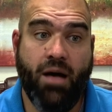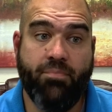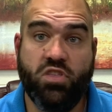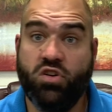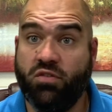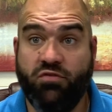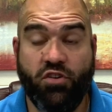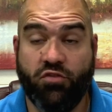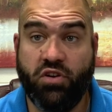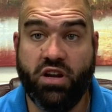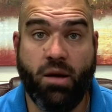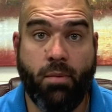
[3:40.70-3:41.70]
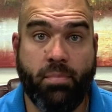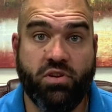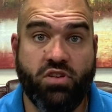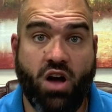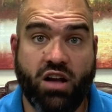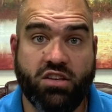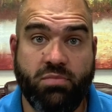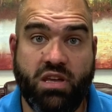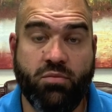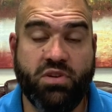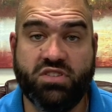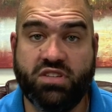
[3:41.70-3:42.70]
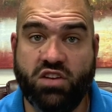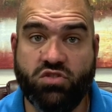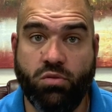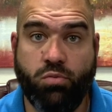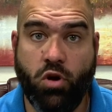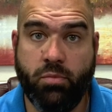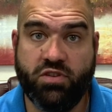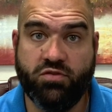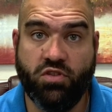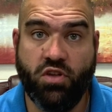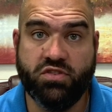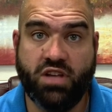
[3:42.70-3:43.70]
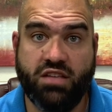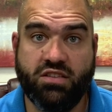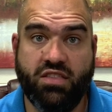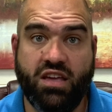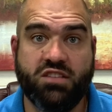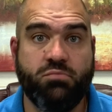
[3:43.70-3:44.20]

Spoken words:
You can feel free to come up and talk to me. We can schedule appointments for those kinds of things,